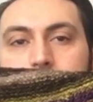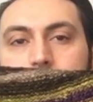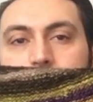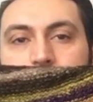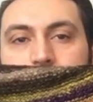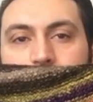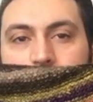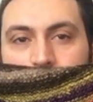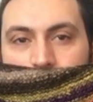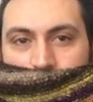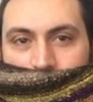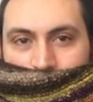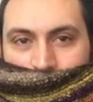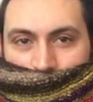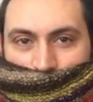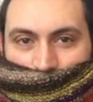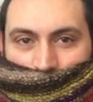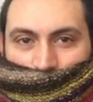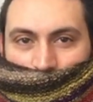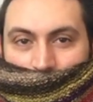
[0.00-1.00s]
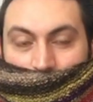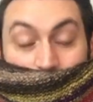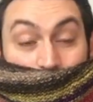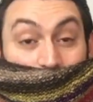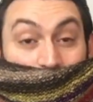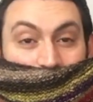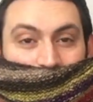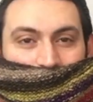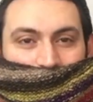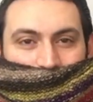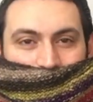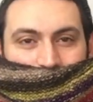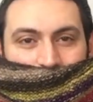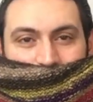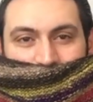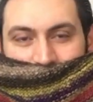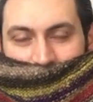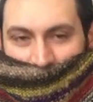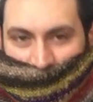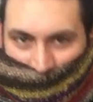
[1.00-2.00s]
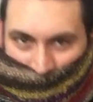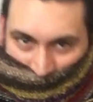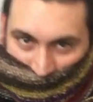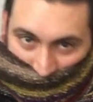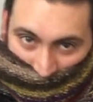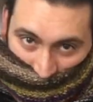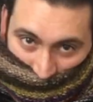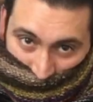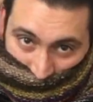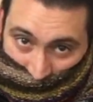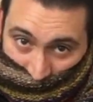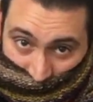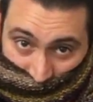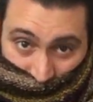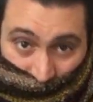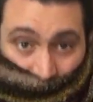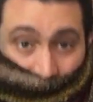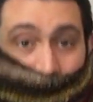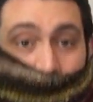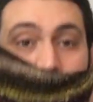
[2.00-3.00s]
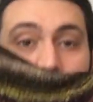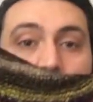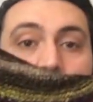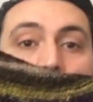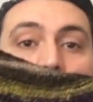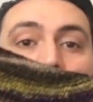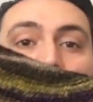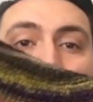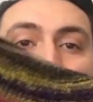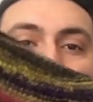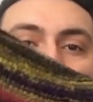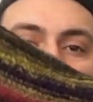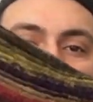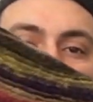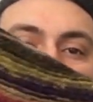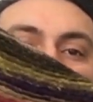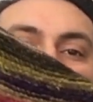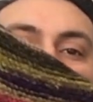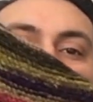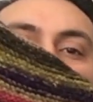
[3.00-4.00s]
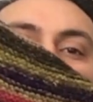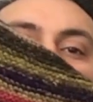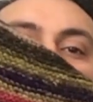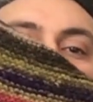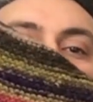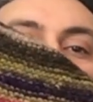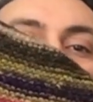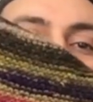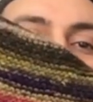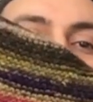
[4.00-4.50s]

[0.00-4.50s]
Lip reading: put that right up where I want it in my face. I wrap it, and you'll see I